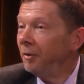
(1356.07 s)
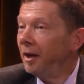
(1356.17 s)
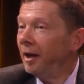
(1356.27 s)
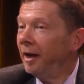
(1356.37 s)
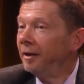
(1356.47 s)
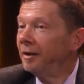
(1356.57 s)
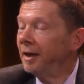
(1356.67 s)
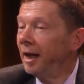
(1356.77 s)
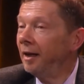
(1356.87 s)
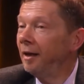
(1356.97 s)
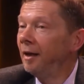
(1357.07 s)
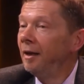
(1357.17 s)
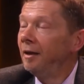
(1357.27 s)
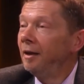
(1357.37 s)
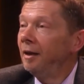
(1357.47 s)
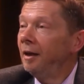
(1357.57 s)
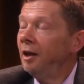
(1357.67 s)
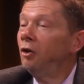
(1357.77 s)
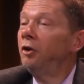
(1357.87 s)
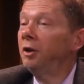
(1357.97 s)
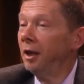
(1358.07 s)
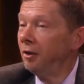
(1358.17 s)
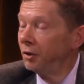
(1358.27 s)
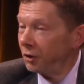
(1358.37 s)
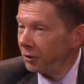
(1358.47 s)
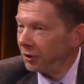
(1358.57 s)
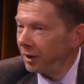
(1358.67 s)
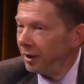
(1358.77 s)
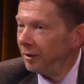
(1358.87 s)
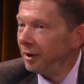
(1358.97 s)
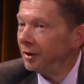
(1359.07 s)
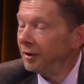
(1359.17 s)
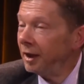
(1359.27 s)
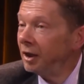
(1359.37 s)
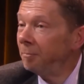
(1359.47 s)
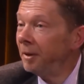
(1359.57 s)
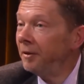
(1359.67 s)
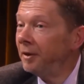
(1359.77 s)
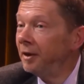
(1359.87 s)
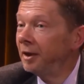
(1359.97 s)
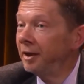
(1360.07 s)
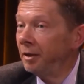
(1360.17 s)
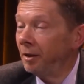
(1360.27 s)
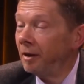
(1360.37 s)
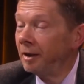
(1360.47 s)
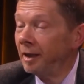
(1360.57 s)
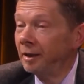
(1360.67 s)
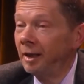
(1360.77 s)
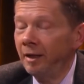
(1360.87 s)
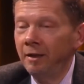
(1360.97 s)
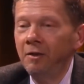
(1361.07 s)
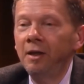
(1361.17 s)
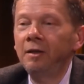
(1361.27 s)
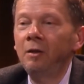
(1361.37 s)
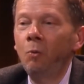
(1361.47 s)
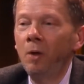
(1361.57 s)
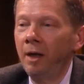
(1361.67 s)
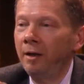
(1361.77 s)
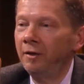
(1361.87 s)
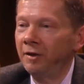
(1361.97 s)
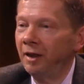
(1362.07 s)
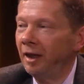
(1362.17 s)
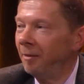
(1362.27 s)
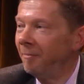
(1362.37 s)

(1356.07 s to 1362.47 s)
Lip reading: And then he continues to see these things, but suddenly there's an awareness in him.